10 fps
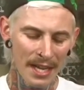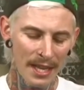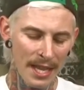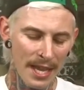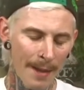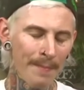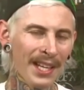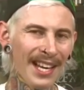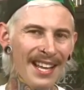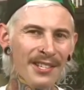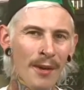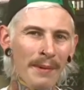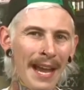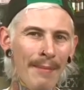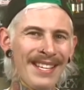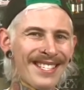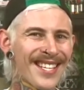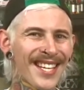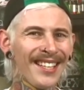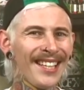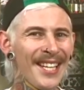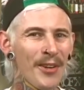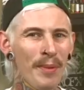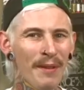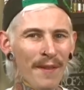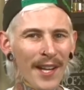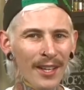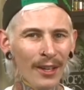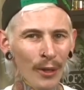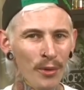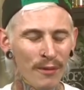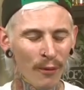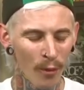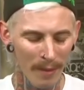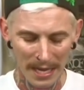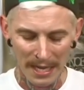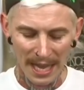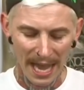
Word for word: the um, the glass top cap is just a little bit fucking loose for me.